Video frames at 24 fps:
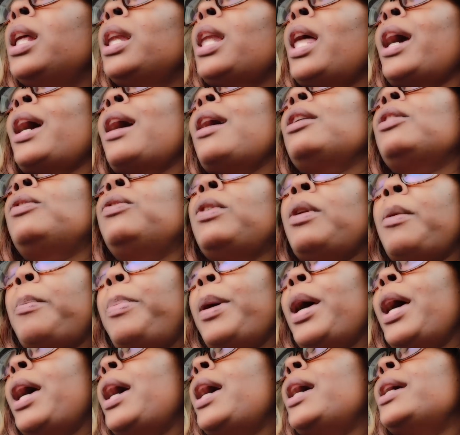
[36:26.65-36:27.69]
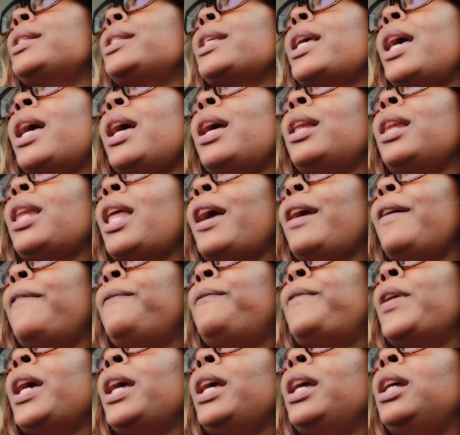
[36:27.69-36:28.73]
like I was gonna pass out like
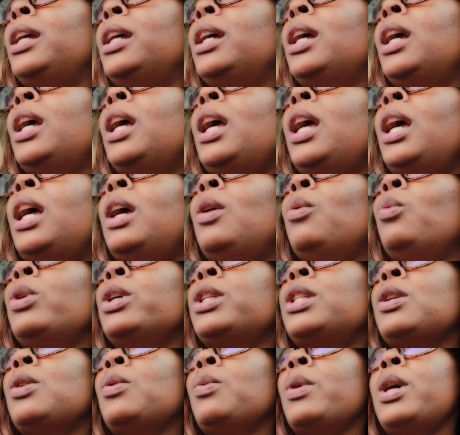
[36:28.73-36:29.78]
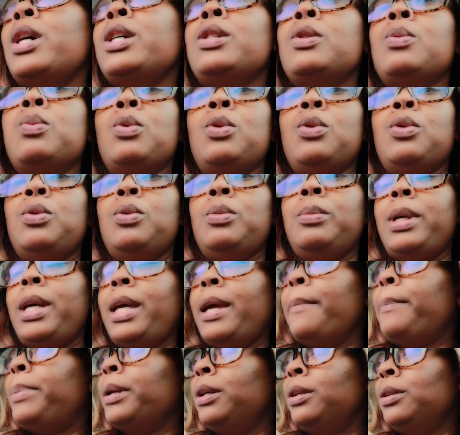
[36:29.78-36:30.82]
faint. Went to the restroom
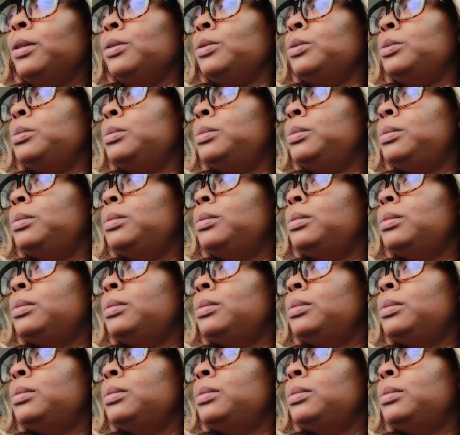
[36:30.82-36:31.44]
and boom.